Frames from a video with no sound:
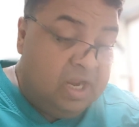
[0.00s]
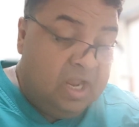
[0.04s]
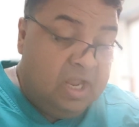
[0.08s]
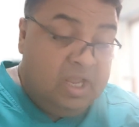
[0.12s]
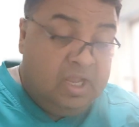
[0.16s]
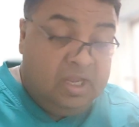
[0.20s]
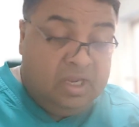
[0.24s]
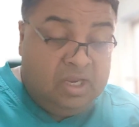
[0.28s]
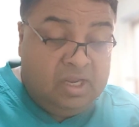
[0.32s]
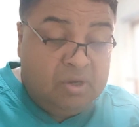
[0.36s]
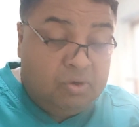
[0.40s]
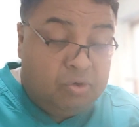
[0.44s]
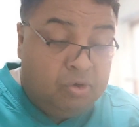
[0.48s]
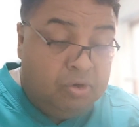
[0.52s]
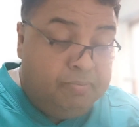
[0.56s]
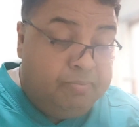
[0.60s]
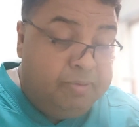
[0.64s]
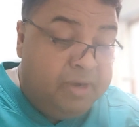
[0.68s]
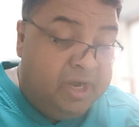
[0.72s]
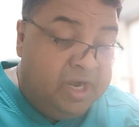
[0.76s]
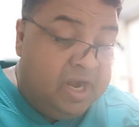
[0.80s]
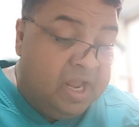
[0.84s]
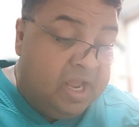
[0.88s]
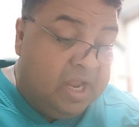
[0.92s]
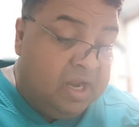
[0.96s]
could be
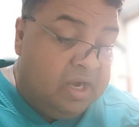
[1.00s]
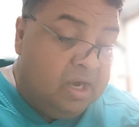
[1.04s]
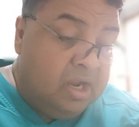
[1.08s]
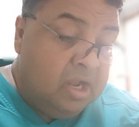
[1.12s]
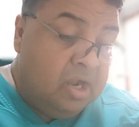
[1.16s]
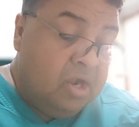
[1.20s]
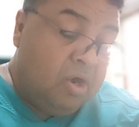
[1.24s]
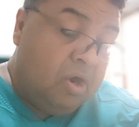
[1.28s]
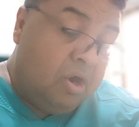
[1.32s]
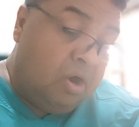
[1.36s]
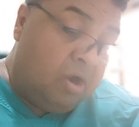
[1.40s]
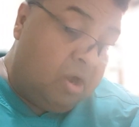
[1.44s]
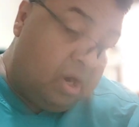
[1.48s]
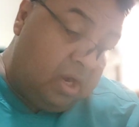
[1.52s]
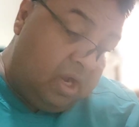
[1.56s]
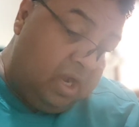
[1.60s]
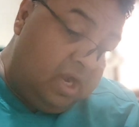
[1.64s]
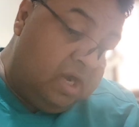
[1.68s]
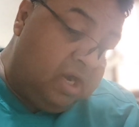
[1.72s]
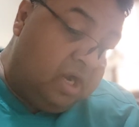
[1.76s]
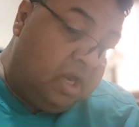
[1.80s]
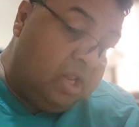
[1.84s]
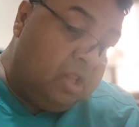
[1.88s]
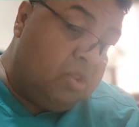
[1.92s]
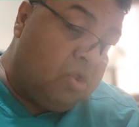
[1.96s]
done, or it
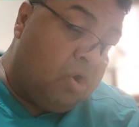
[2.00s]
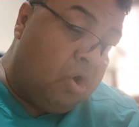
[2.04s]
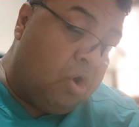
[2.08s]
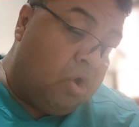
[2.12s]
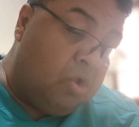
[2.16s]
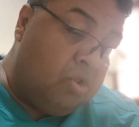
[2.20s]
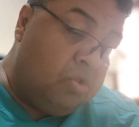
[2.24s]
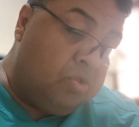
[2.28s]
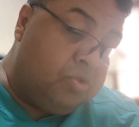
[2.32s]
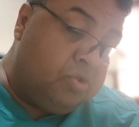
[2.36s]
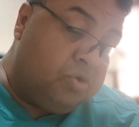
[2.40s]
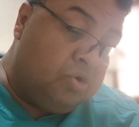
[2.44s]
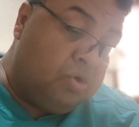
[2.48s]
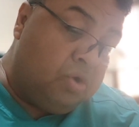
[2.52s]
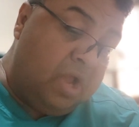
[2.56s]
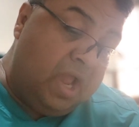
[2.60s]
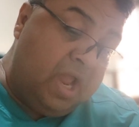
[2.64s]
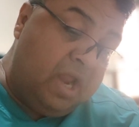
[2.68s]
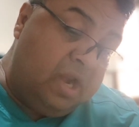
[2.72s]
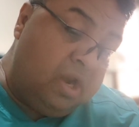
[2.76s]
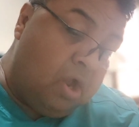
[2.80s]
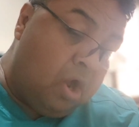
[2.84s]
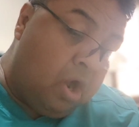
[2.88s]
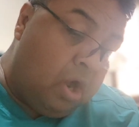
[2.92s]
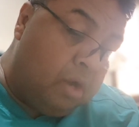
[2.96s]
is also an
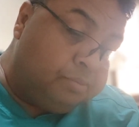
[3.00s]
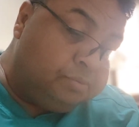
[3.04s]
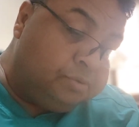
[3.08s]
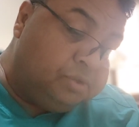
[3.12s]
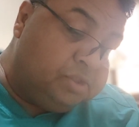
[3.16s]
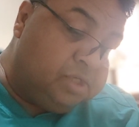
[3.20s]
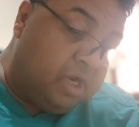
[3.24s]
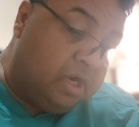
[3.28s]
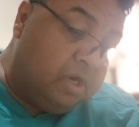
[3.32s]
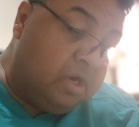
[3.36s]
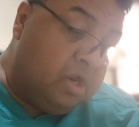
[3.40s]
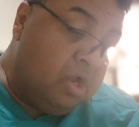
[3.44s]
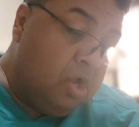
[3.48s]
option.